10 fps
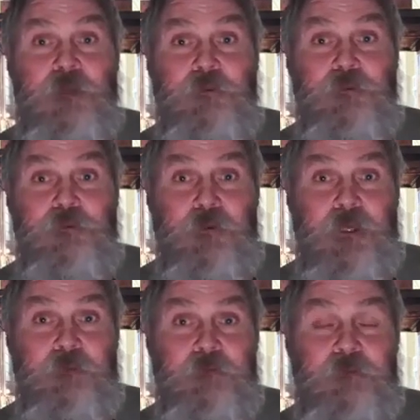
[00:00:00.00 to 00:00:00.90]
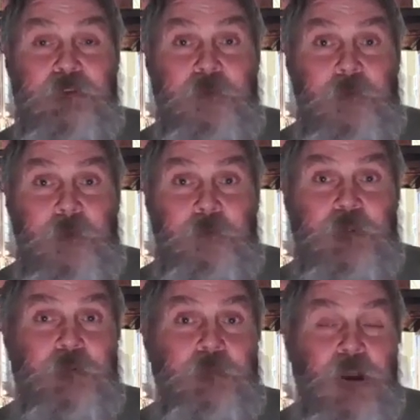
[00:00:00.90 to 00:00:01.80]
which brought him to
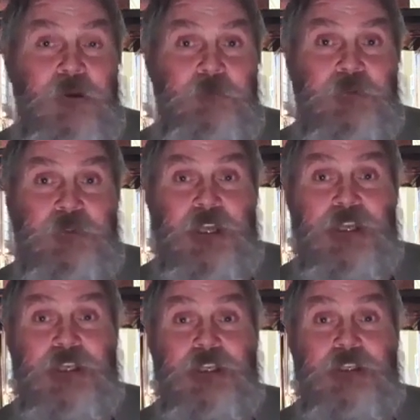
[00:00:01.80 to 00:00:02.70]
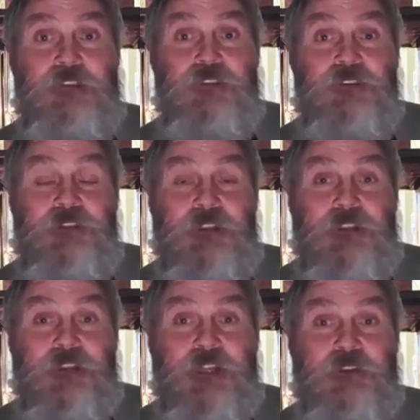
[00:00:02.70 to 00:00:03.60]
grief. But the problem with that
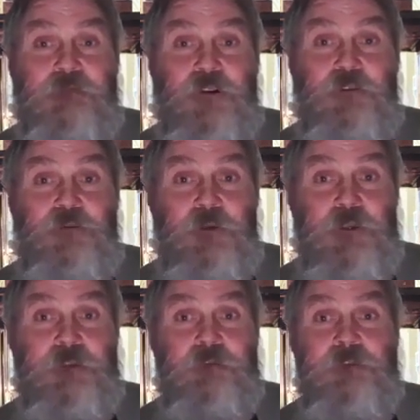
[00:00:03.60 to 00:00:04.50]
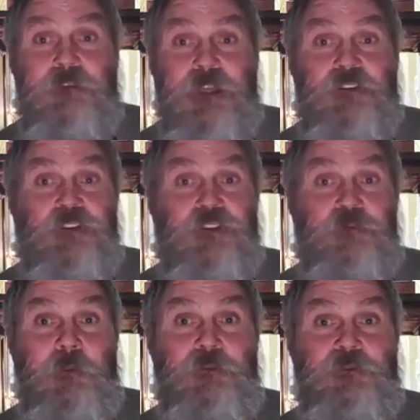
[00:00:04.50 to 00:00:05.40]
is in verse
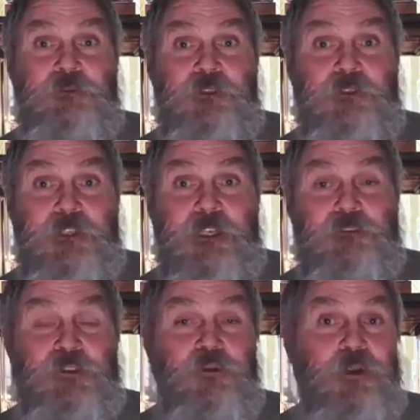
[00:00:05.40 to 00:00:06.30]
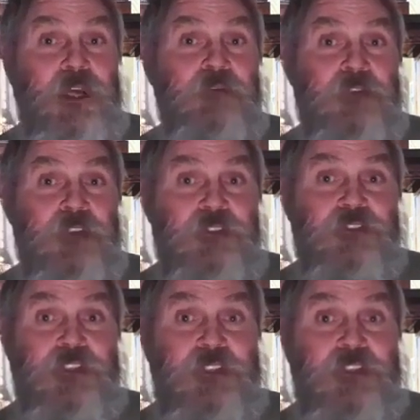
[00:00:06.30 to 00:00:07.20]
12, he's exposed to death. So
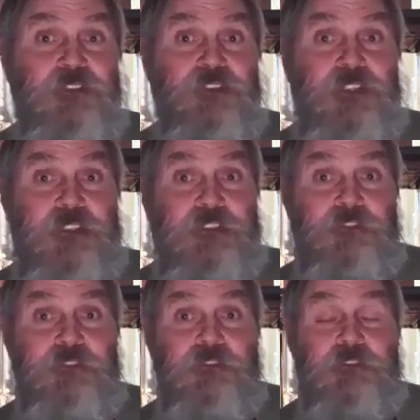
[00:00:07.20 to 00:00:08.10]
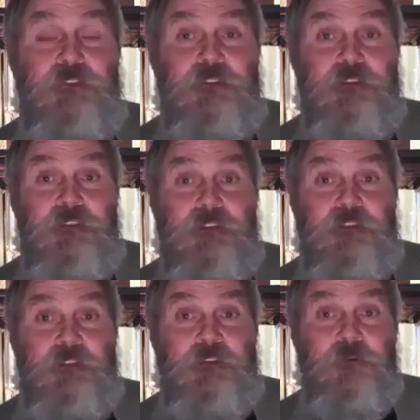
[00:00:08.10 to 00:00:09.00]
whatever this sickness is,
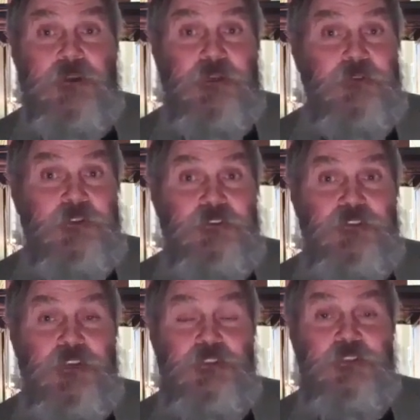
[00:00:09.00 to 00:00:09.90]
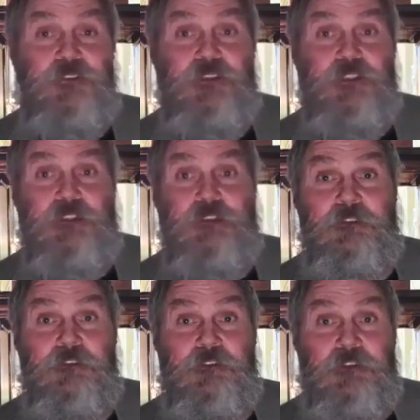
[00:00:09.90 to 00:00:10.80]
whatever this
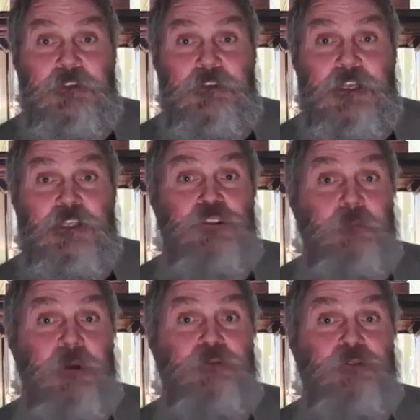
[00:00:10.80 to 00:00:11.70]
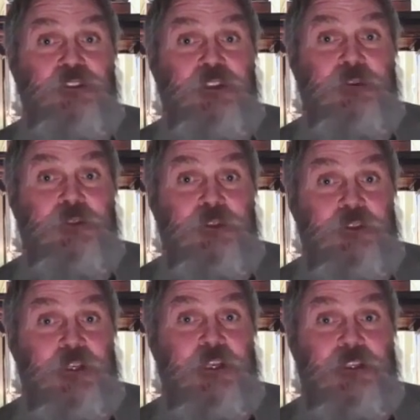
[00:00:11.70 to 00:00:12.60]
sickness is, it
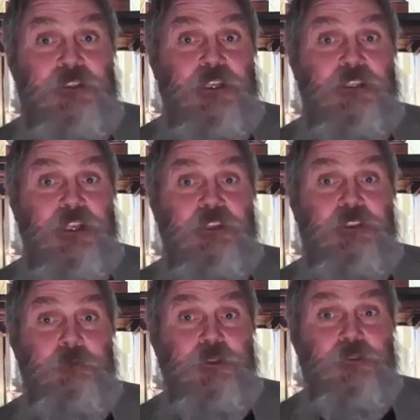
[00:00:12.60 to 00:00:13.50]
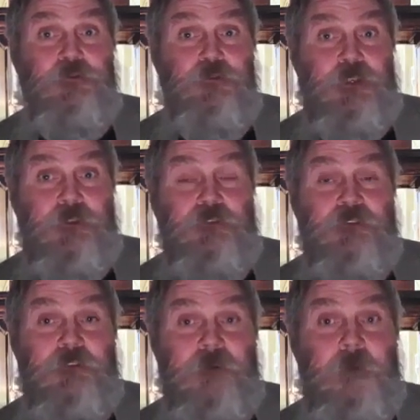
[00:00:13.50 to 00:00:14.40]
exposes him to death and takes him
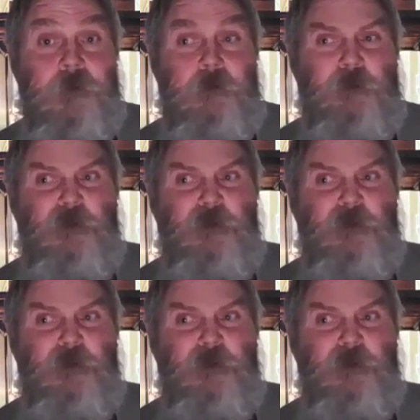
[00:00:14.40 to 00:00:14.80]
to grief.